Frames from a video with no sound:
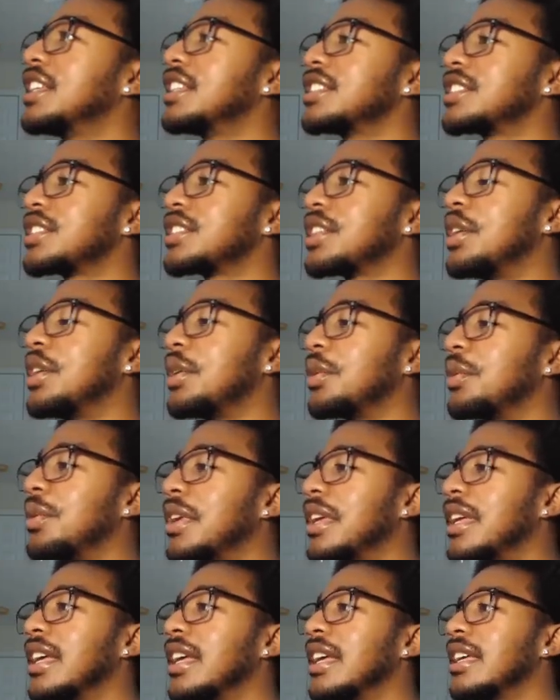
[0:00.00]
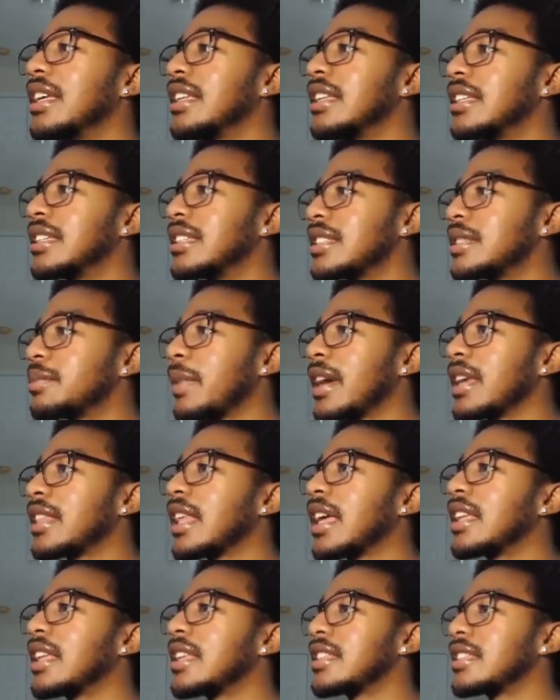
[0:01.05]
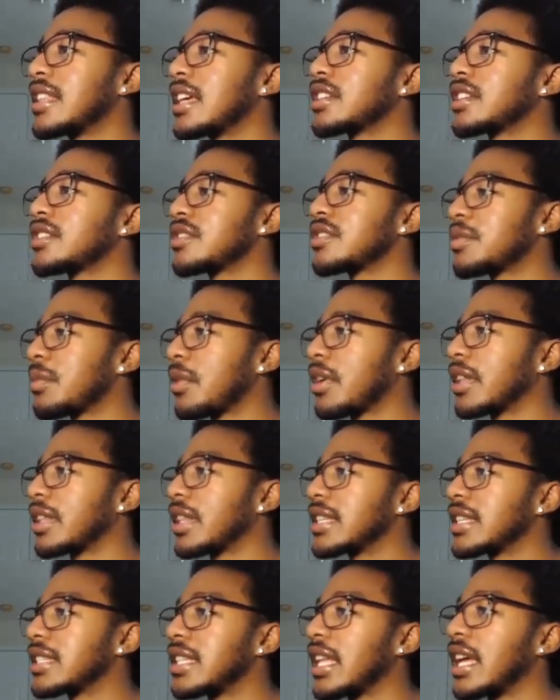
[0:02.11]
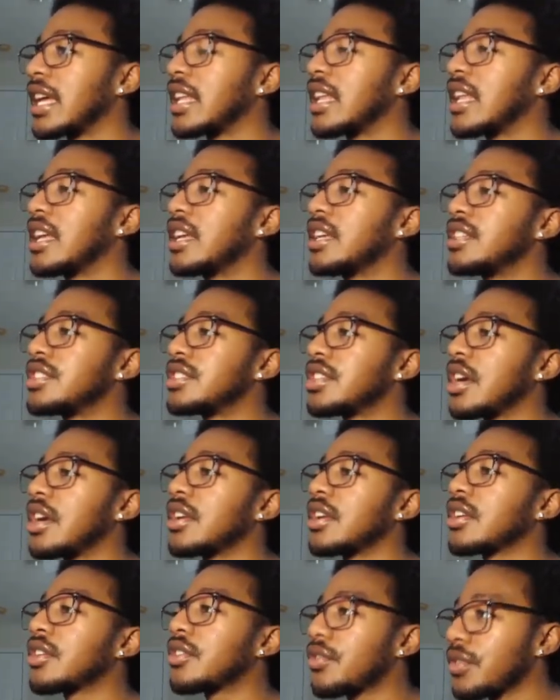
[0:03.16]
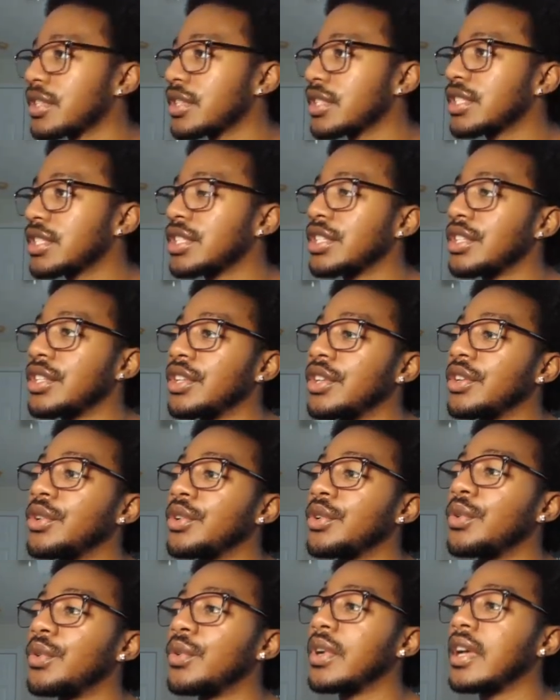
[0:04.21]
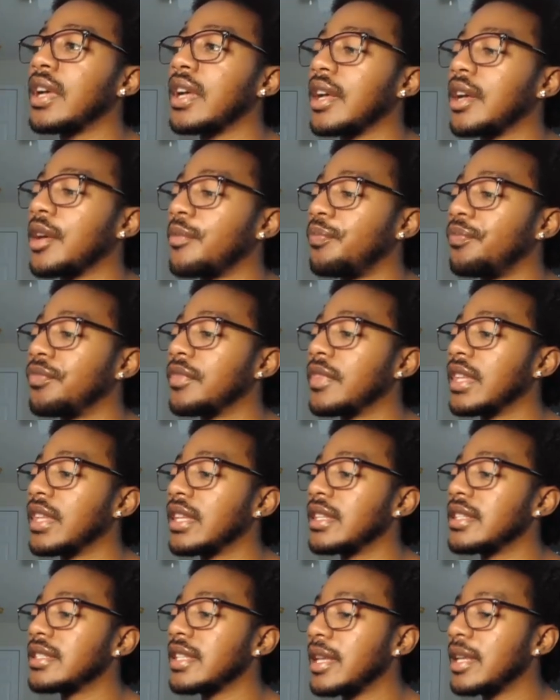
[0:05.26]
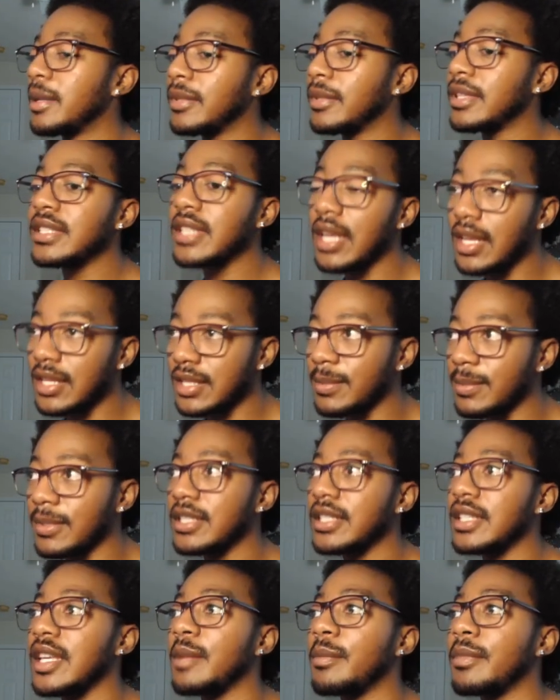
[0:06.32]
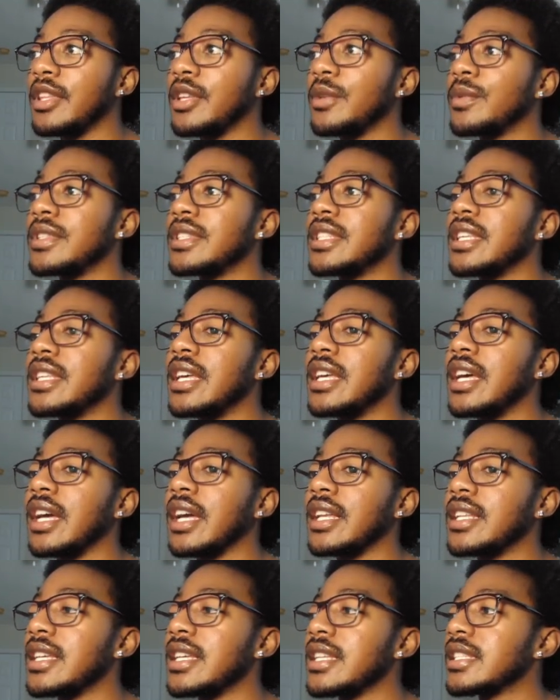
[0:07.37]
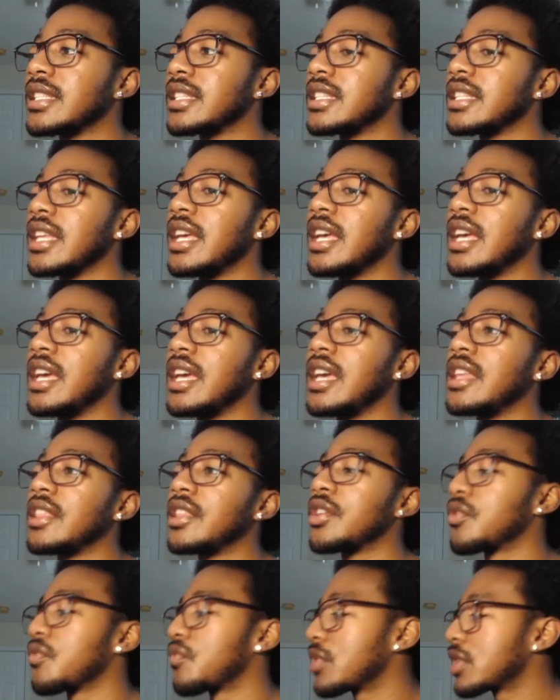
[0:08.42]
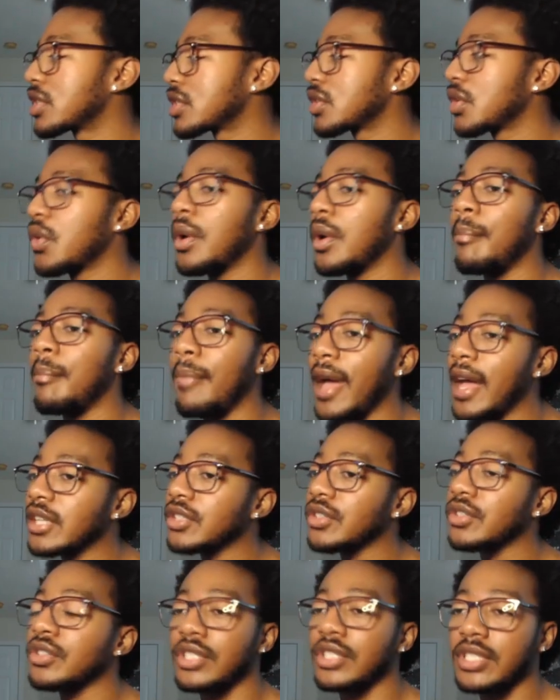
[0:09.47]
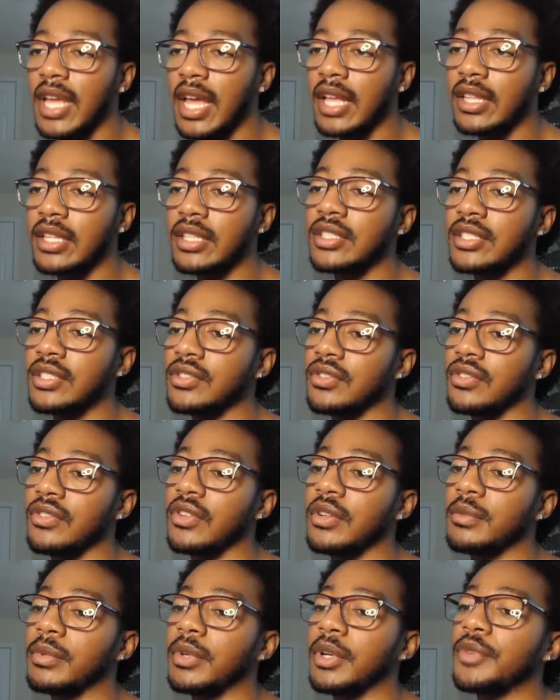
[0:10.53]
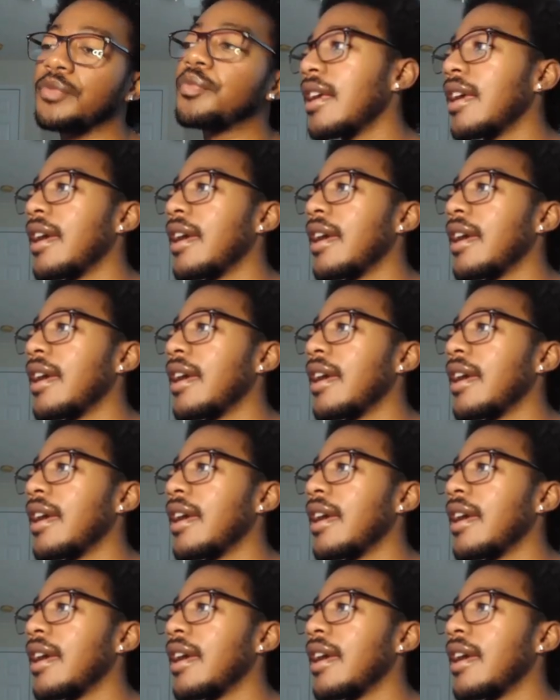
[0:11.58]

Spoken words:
So... despite that disastrous party last night, Sean Christian, who is Emily's husband, Emily was a contestant in the original Bachelor Challenge, don't you throw up, girl?